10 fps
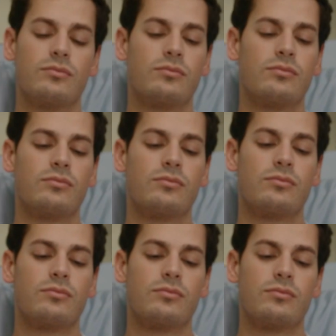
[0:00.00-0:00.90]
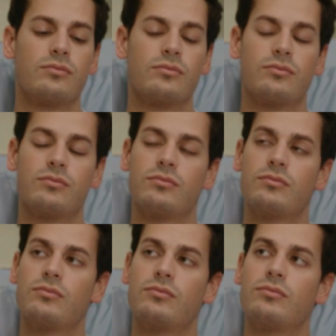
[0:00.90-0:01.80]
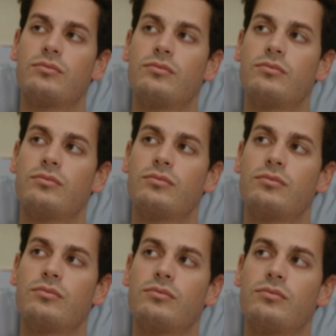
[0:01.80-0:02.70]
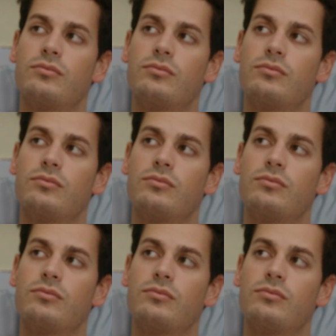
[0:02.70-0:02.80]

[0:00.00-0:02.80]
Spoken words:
The person shown says nothing.